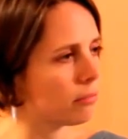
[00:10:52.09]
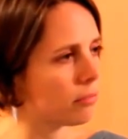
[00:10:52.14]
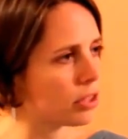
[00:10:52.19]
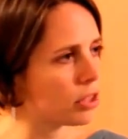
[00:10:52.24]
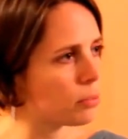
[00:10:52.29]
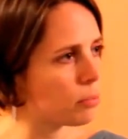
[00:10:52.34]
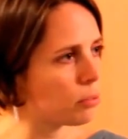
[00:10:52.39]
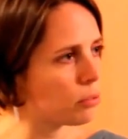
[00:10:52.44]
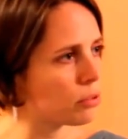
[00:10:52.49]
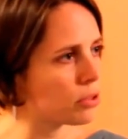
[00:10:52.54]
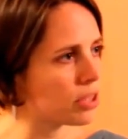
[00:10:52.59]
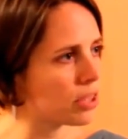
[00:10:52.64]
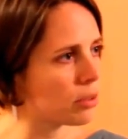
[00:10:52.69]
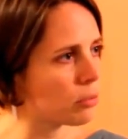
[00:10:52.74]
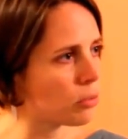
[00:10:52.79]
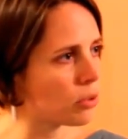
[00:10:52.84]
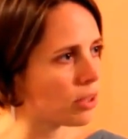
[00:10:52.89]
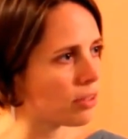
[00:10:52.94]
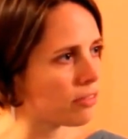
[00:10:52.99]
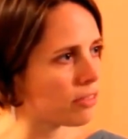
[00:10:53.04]

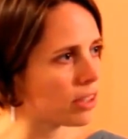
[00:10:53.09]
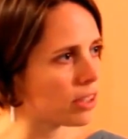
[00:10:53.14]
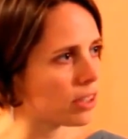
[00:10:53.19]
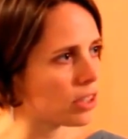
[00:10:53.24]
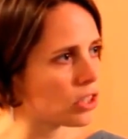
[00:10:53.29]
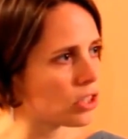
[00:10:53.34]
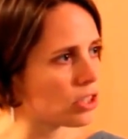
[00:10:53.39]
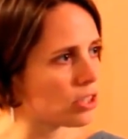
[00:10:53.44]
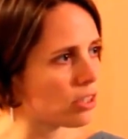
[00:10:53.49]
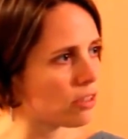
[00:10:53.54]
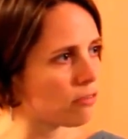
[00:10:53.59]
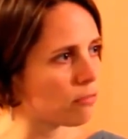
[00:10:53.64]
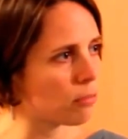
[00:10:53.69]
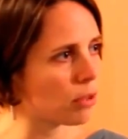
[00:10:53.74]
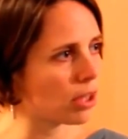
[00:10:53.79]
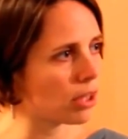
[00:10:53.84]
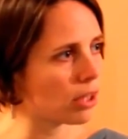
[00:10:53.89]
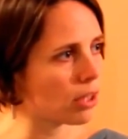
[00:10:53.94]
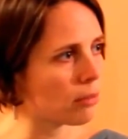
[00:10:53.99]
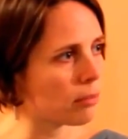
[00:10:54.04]
supporting whatever initiative
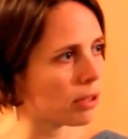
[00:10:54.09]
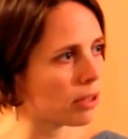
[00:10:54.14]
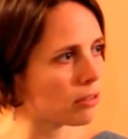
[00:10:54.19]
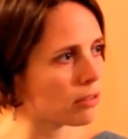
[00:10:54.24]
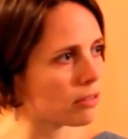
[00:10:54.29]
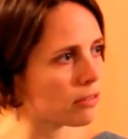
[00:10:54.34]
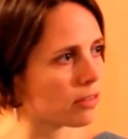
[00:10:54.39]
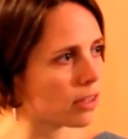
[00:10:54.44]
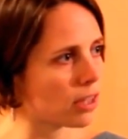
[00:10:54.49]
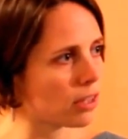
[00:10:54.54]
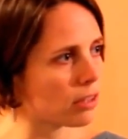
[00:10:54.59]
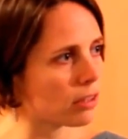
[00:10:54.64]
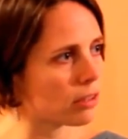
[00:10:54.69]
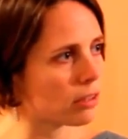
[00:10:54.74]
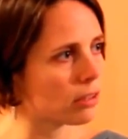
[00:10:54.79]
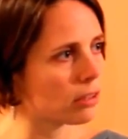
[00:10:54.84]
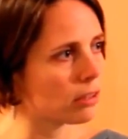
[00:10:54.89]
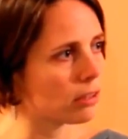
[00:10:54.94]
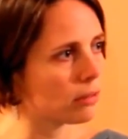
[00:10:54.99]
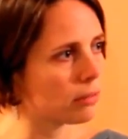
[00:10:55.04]
might come out of
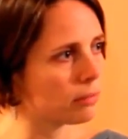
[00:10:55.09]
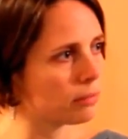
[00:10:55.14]
that.